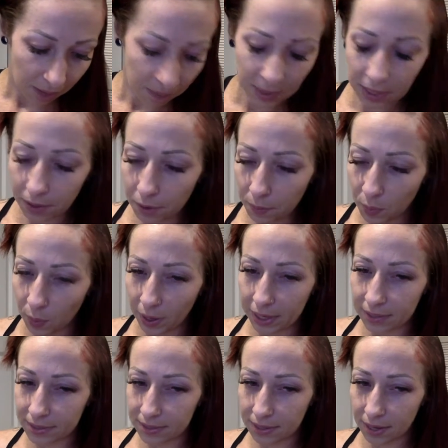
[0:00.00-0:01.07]
made it a
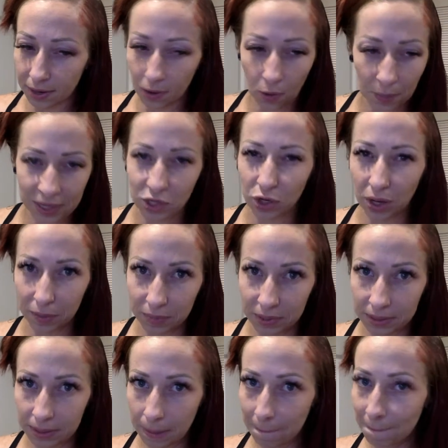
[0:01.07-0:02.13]
point in all my
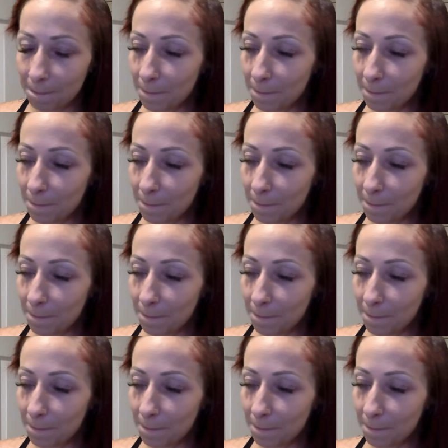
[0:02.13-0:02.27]
jobs,